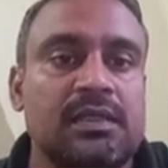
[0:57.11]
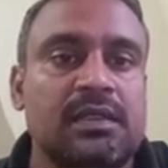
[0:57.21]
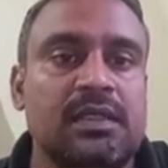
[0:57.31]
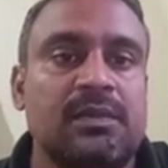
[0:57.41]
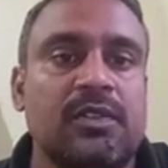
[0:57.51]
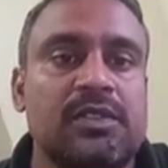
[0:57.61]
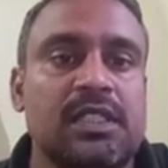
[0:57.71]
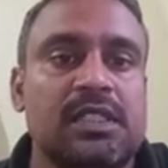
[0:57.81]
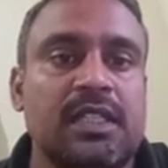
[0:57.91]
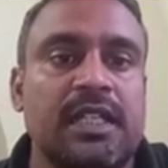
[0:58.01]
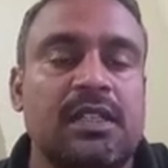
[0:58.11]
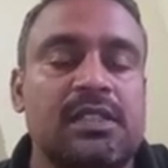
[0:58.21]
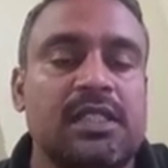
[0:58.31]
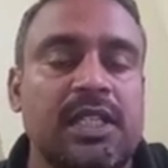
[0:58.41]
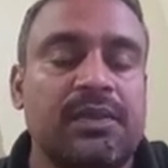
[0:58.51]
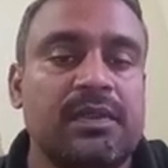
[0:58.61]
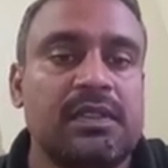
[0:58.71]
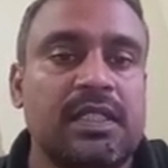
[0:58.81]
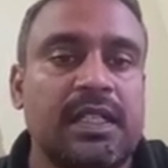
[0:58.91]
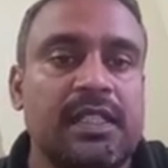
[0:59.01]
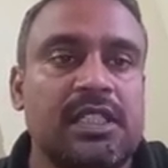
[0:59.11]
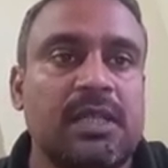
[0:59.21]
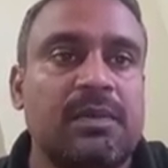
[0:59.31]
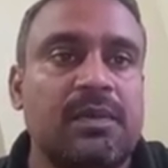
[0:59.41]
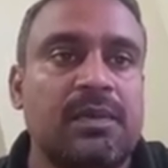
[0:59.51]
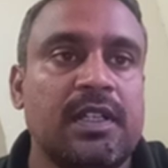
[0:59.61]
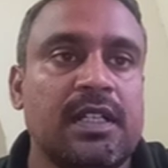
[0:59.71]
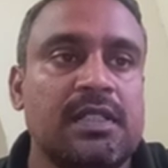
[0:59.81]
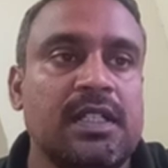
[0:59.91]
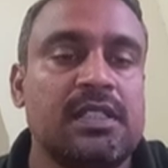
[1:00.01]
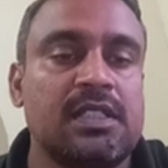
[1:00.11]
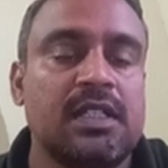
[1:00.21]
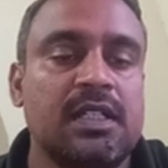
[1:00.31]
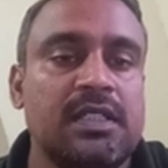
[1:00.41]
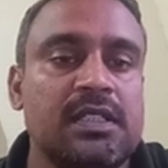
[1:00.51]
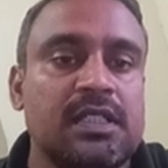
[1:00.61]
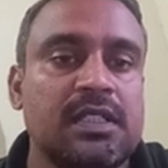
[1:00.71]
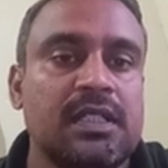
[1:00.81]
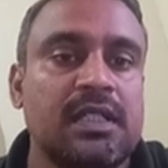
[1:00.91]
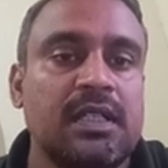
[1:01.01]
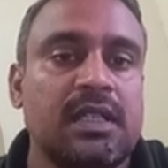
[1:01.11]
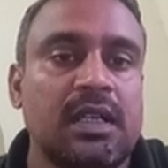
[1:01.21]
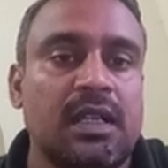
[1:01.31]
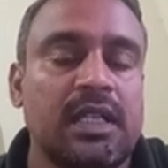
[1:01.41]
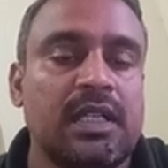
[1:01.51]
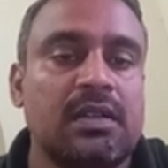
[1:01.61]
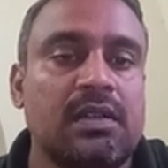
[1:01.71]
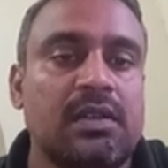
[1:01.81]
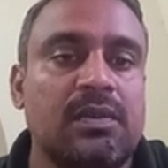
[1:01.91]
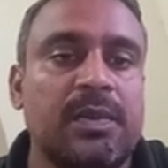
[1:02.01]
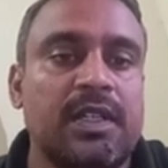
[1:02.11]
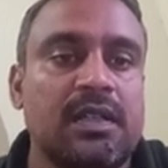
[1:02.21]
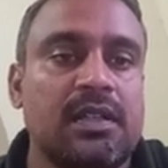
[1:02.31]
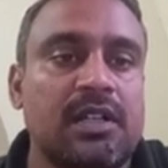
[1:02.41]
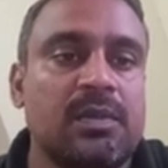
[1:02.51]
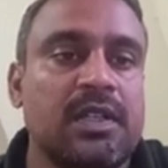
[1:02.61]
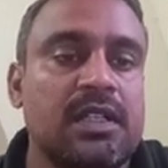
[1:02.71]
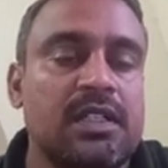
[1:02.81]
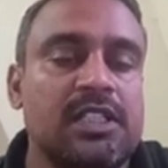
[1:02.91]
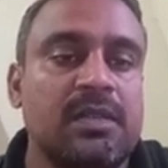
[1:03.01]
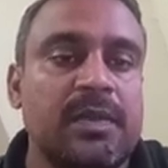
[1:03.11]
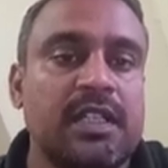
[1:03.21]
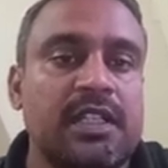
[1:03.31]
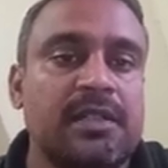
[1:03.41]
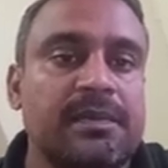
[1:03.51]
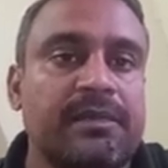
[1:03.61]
then possess a regular shape. Then example for crystalline solids: iron, copper, carbon, and germanium.